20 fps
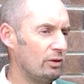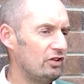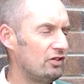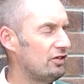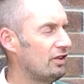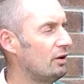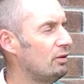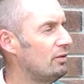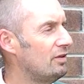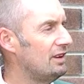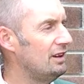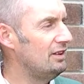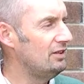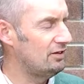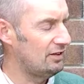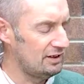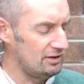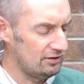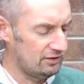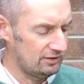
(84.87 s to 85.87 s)
We sowed
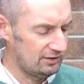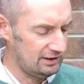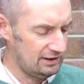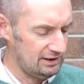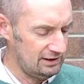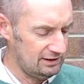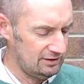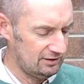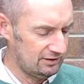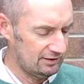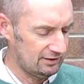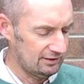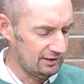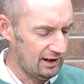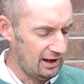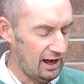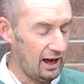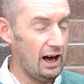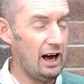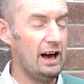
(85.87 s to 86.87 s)
these in seeds
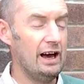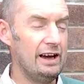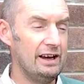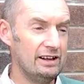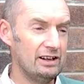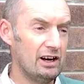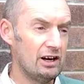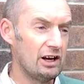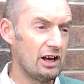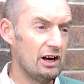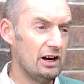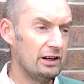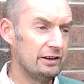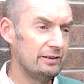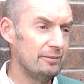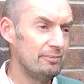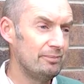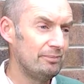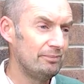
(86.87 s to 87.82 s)
in our garden.